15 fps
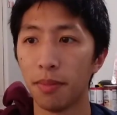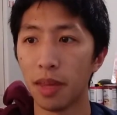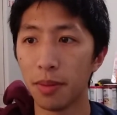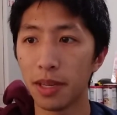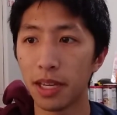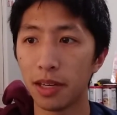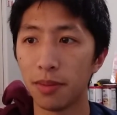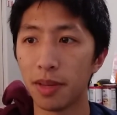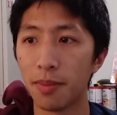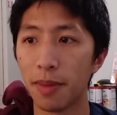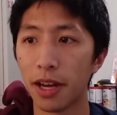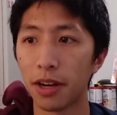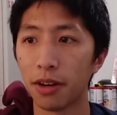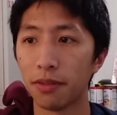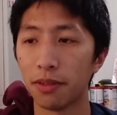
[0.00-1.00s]
maybe it'd be
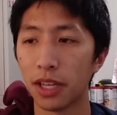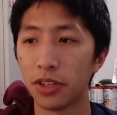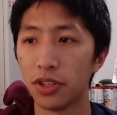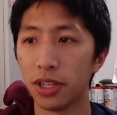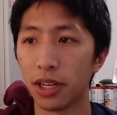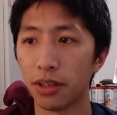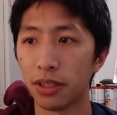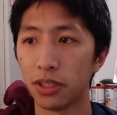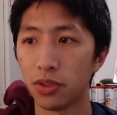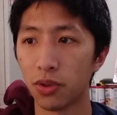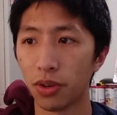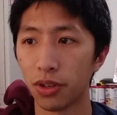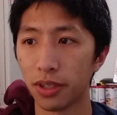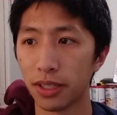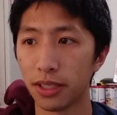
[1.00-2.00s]
better if legendary
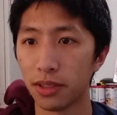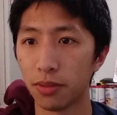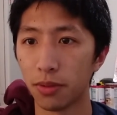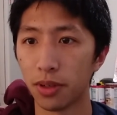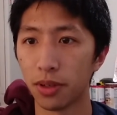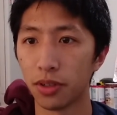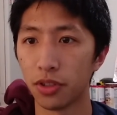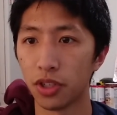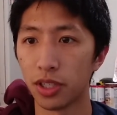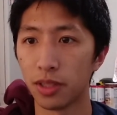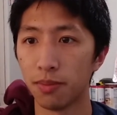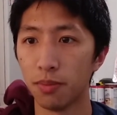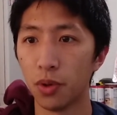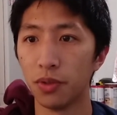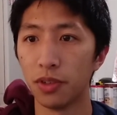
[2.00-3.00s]
stories were
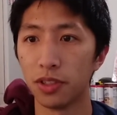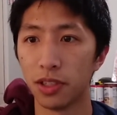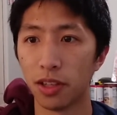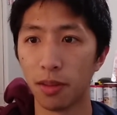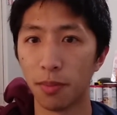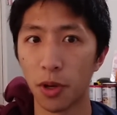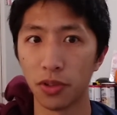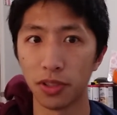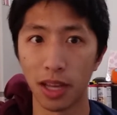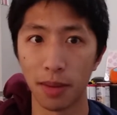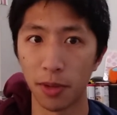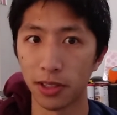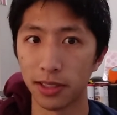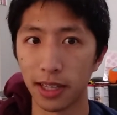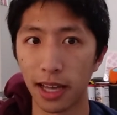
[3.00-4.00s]
just moved to the post-game
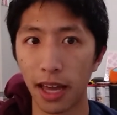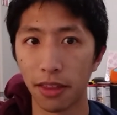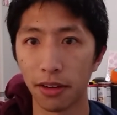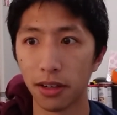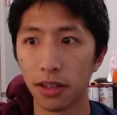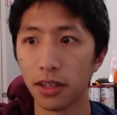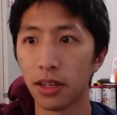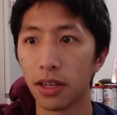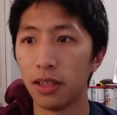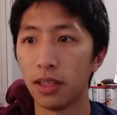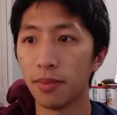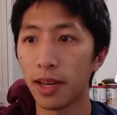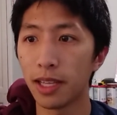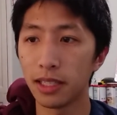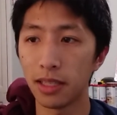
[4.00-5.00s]
altogether.
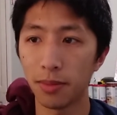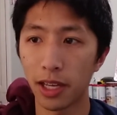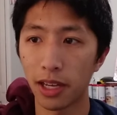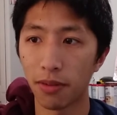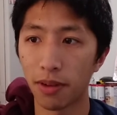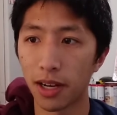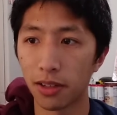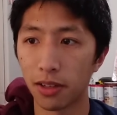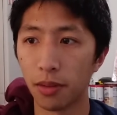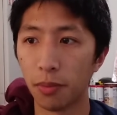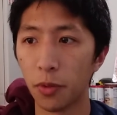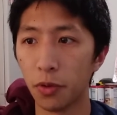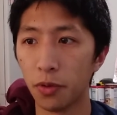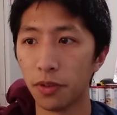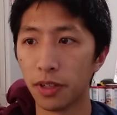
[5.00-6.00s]
This might seem like a radical
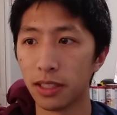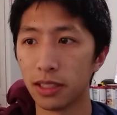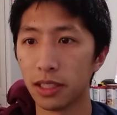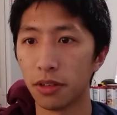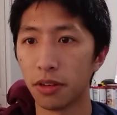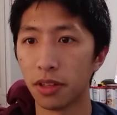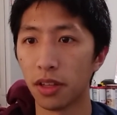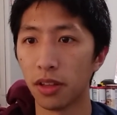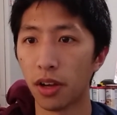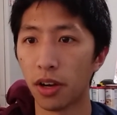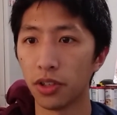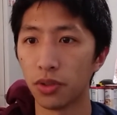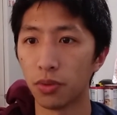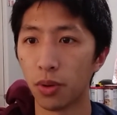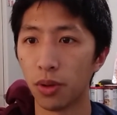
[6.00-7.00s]
move considering the
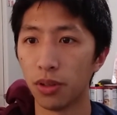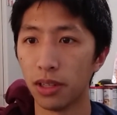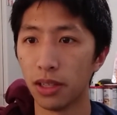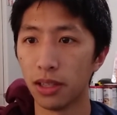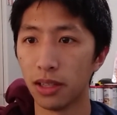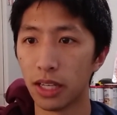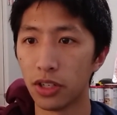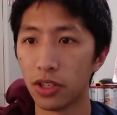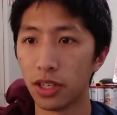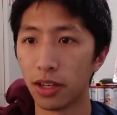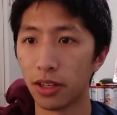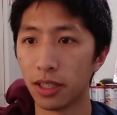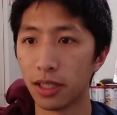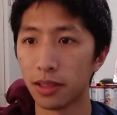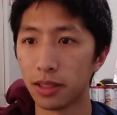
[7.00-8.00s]
large role
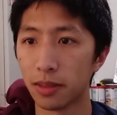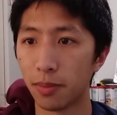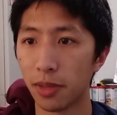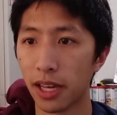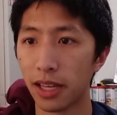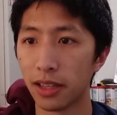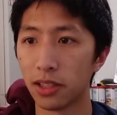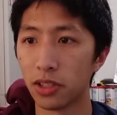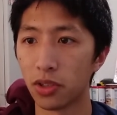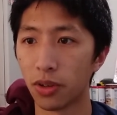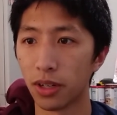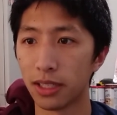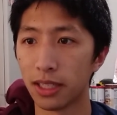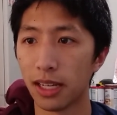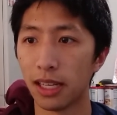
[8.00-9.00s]
legendaries play in the
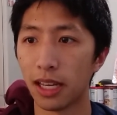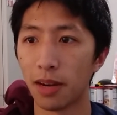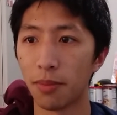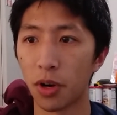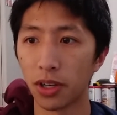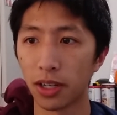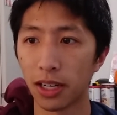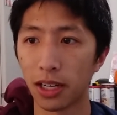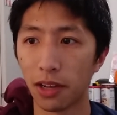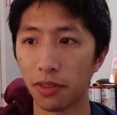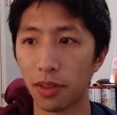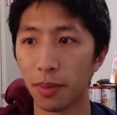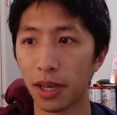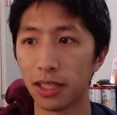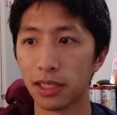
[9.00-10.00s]
storytelling and marketing of
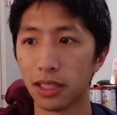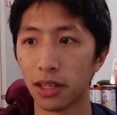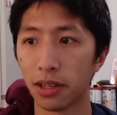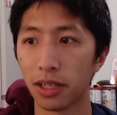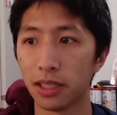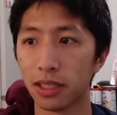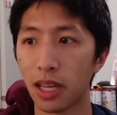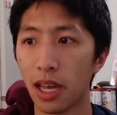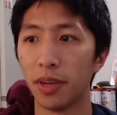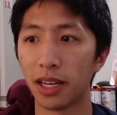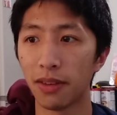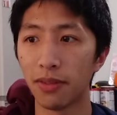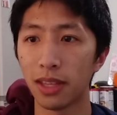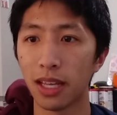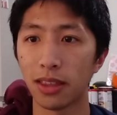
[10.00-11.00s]
the main series, but
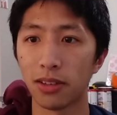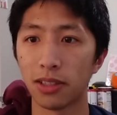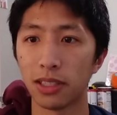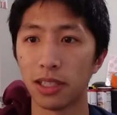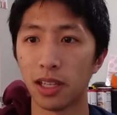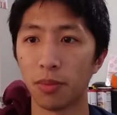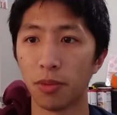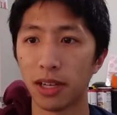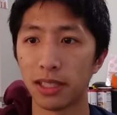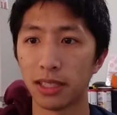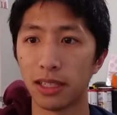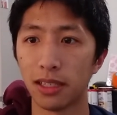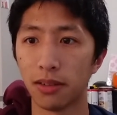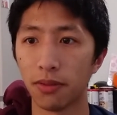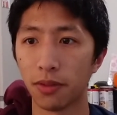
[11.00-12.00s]
given that there's still a
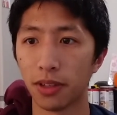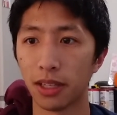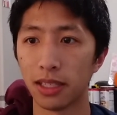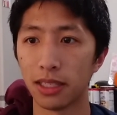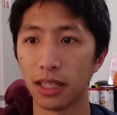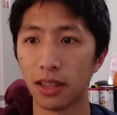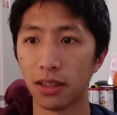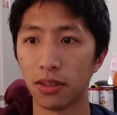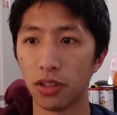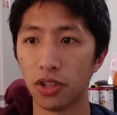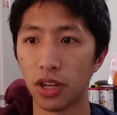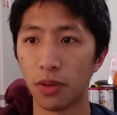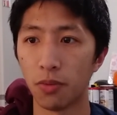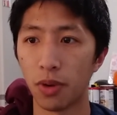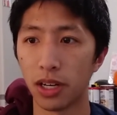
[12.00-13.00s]
precedent for this in the
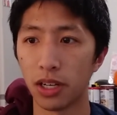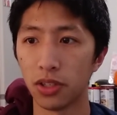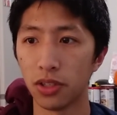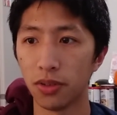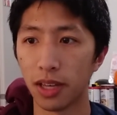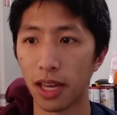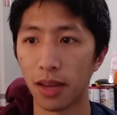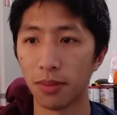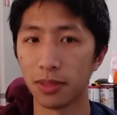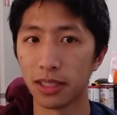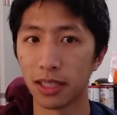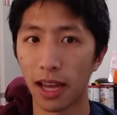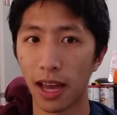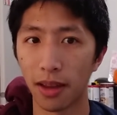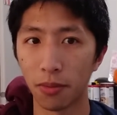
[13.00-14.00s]
Gen 1 and 2 games,
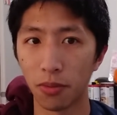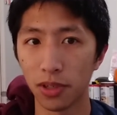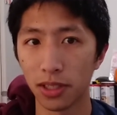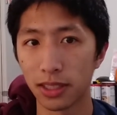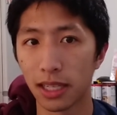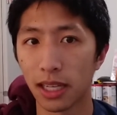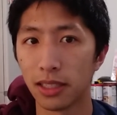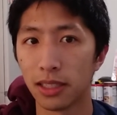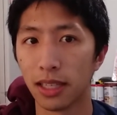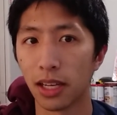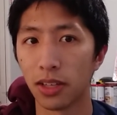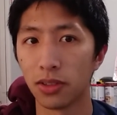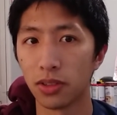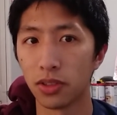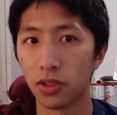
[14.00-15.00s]
I wouldn't say it's like
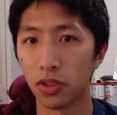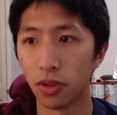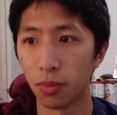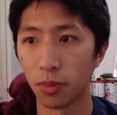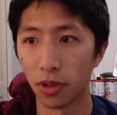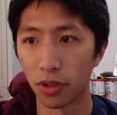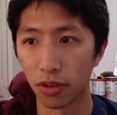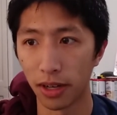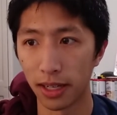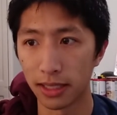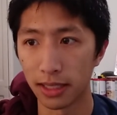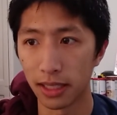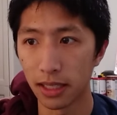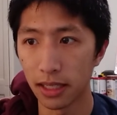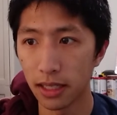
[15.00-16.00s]
super
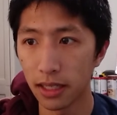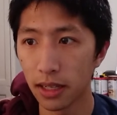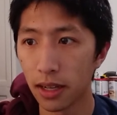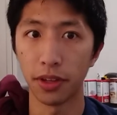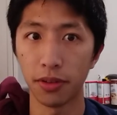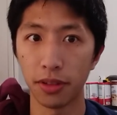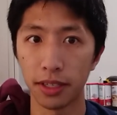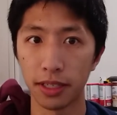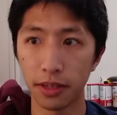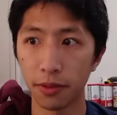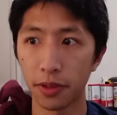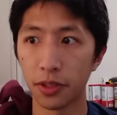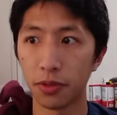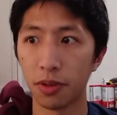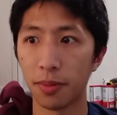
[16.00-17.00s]
crazy. The only
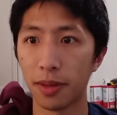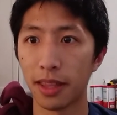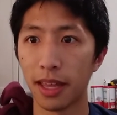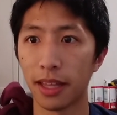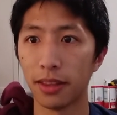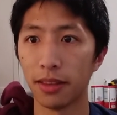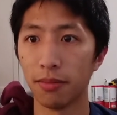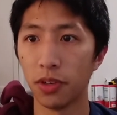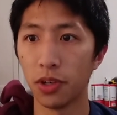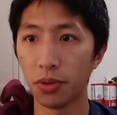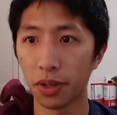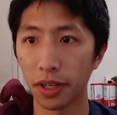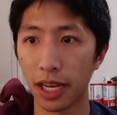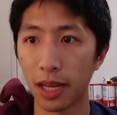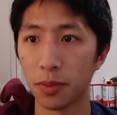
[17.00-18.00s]
difference would be that
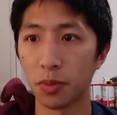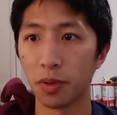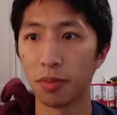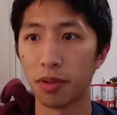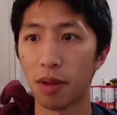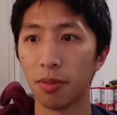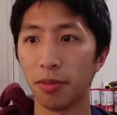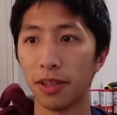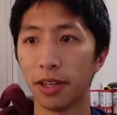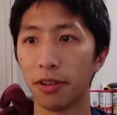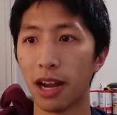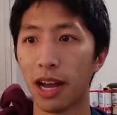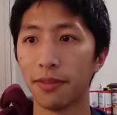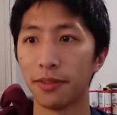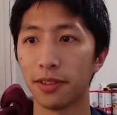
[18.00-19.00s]
newer games would probably
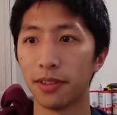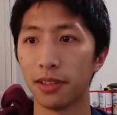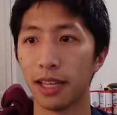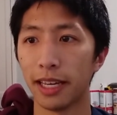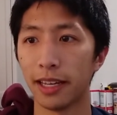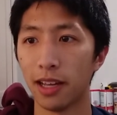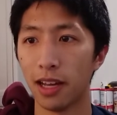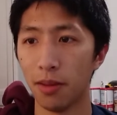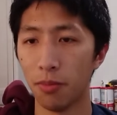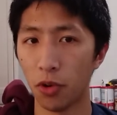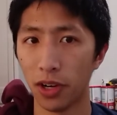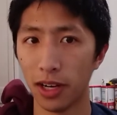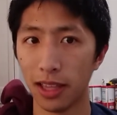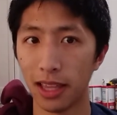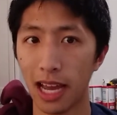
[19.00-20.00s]
craft like a
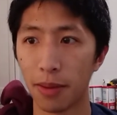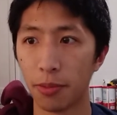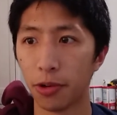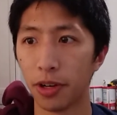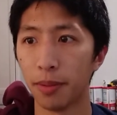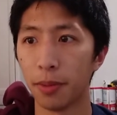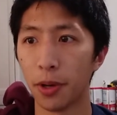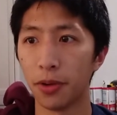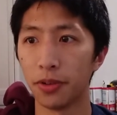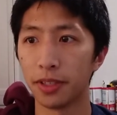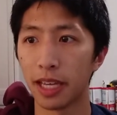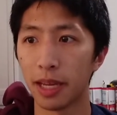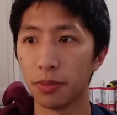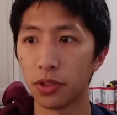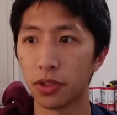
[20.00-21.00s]
more elaborate
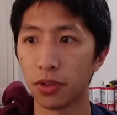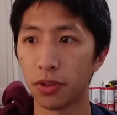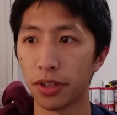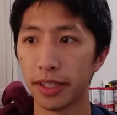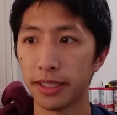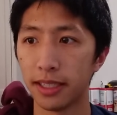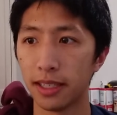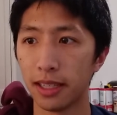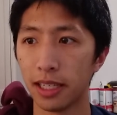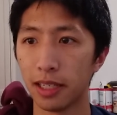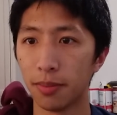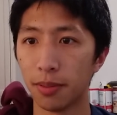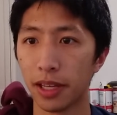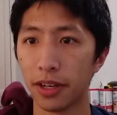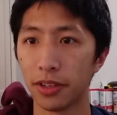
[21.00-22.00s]
post-game story to
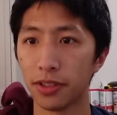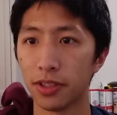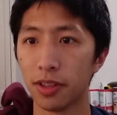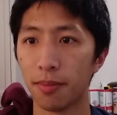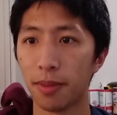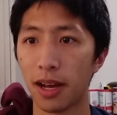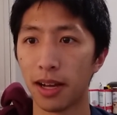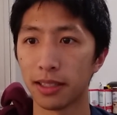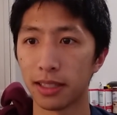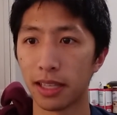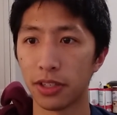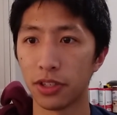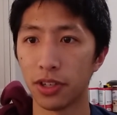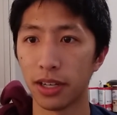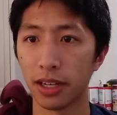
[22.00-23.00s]
lead players to the box
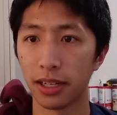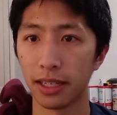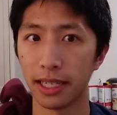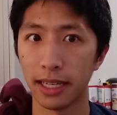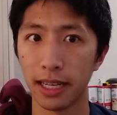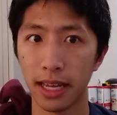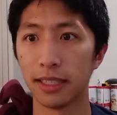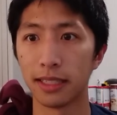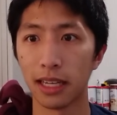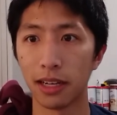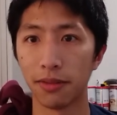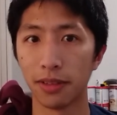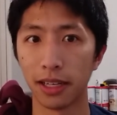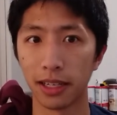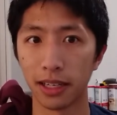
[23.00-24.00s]
legendary instead
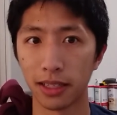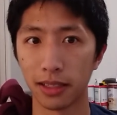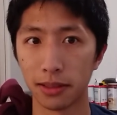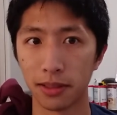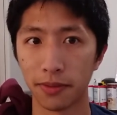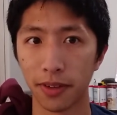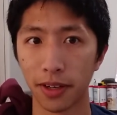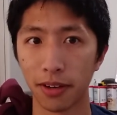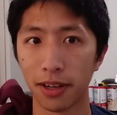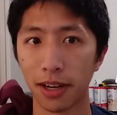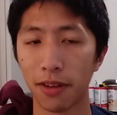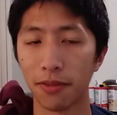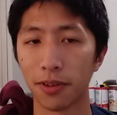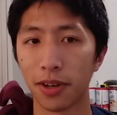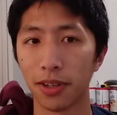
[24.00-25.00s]
of letting us figure it
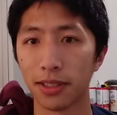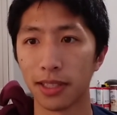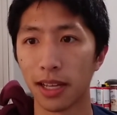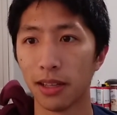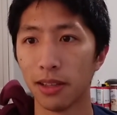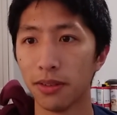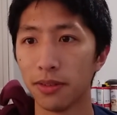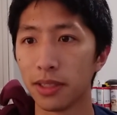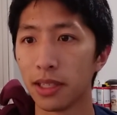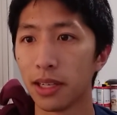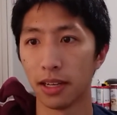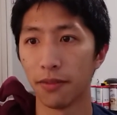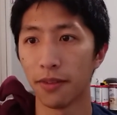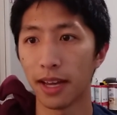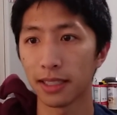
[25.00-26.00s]
out for ourselves.
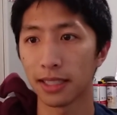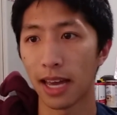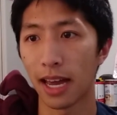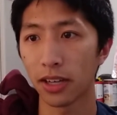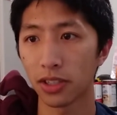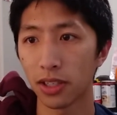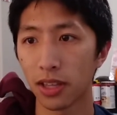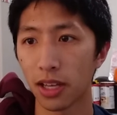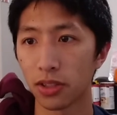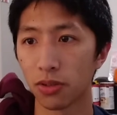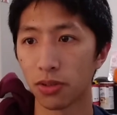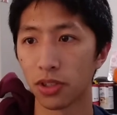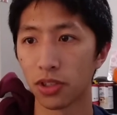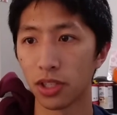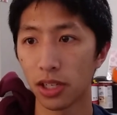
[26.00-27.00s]
In fact, I actually thought
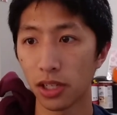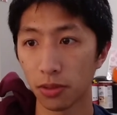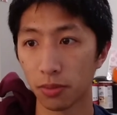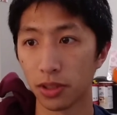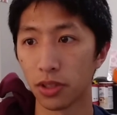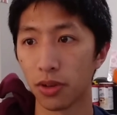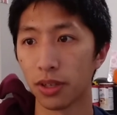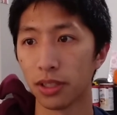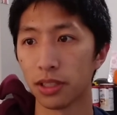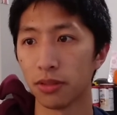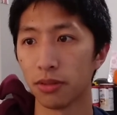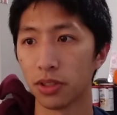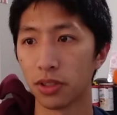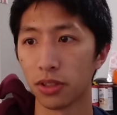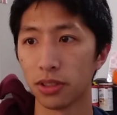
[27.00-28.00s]
Sword and Shield was going to
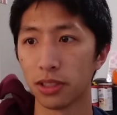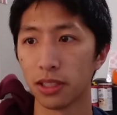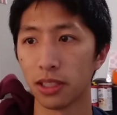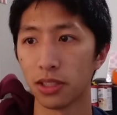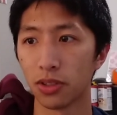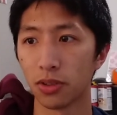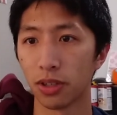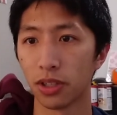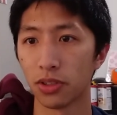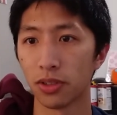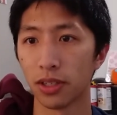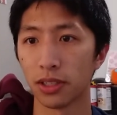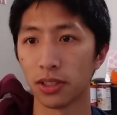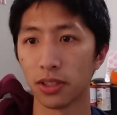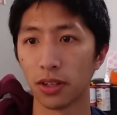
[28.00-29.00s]
return to this story
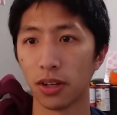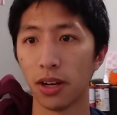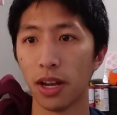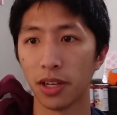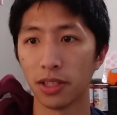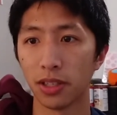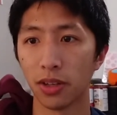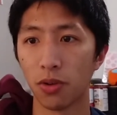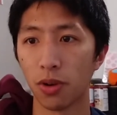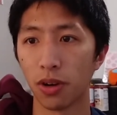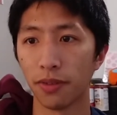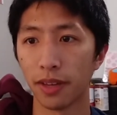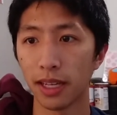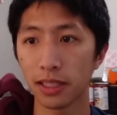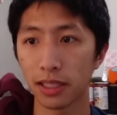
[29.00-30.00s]
structure because the core
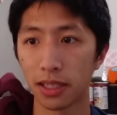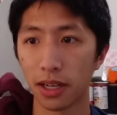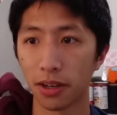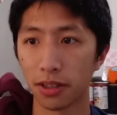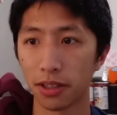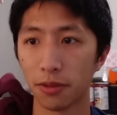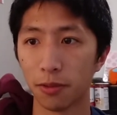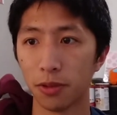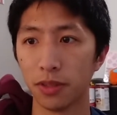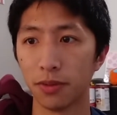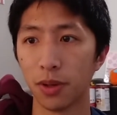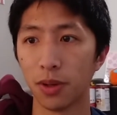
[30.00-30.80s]
of its narrative was